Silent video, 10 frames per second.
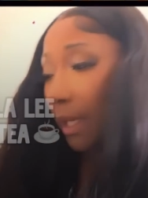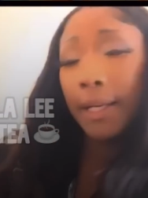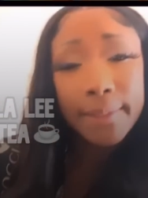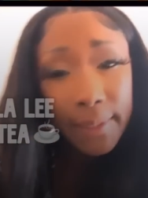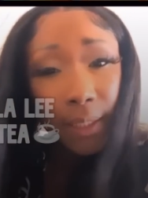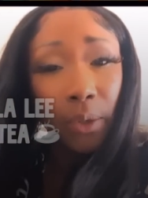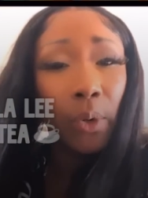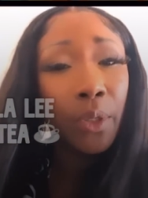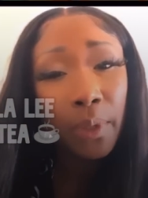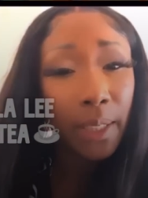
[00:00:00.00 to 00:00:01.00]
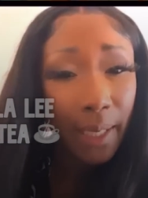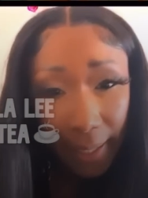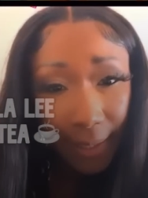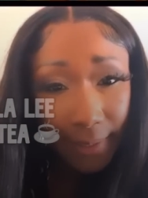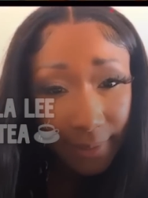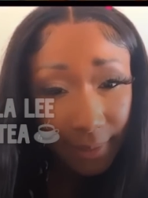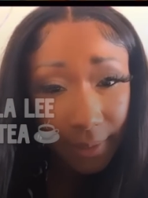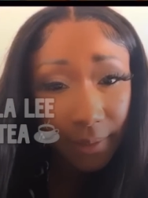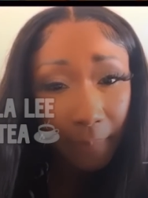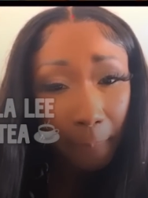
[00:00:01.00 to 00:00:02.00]
can listen or you can not
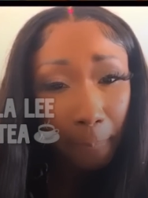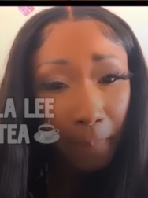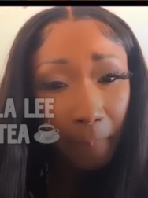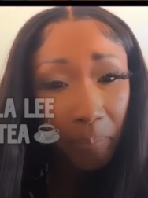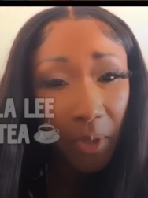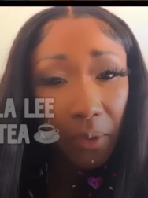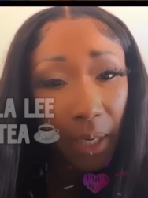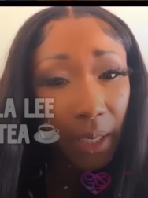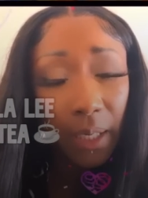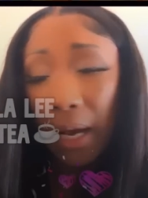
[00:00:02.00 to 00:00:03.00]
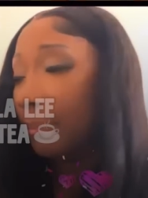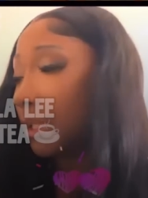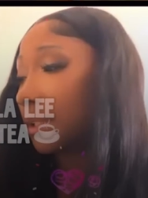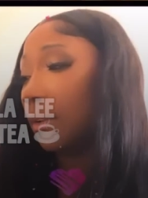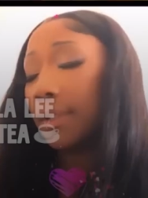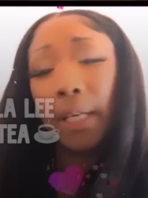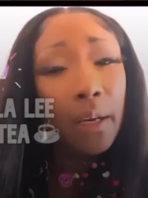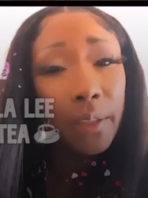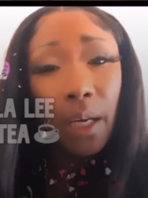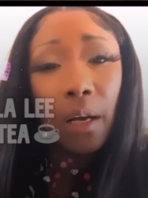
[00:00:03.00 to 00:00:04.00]
listen. Okay, I'm just gonna
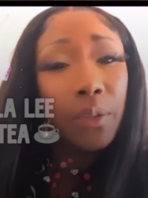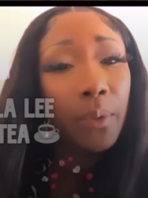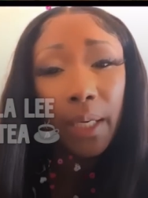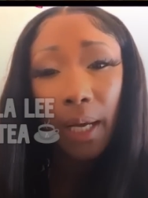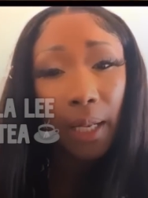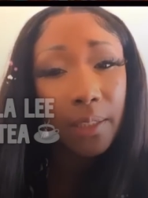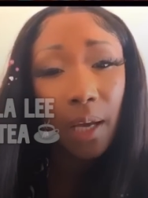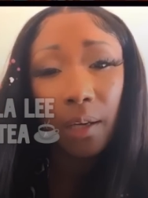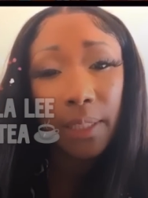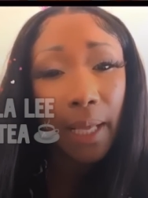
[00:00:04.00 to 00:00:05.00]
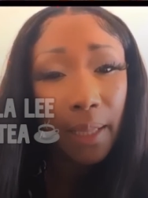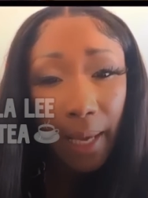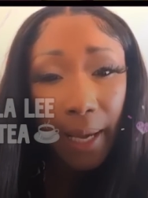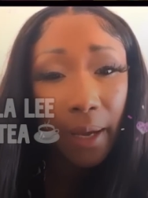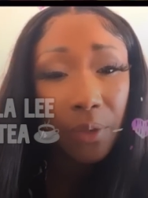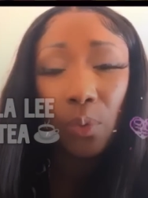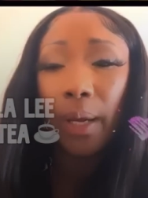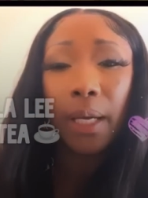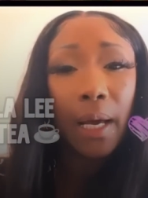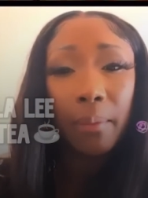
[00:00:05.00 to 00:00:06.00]
tell y'all. You ain't gotta talk that loud. You
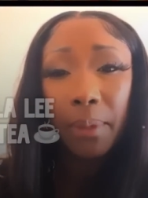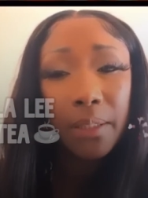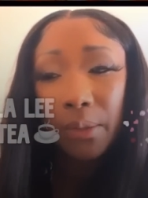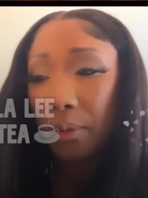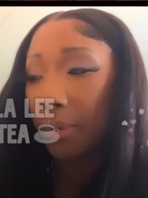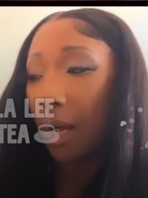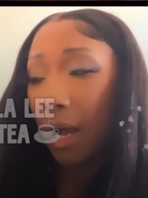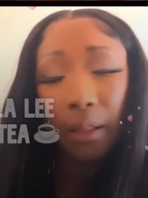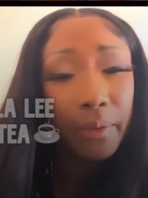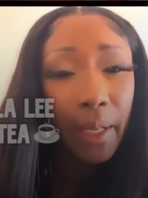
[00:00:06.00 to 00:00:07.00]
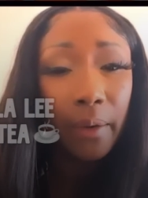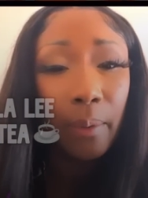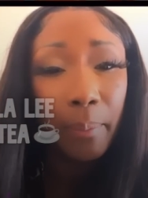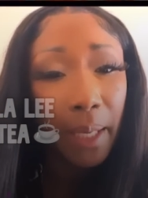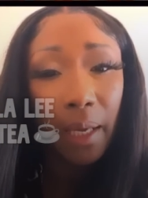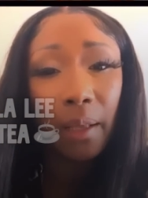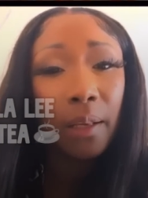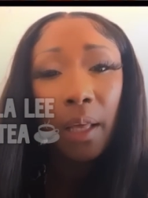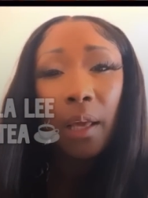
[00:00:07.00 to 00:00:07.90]
ain't gotta be screaming and hollering at no man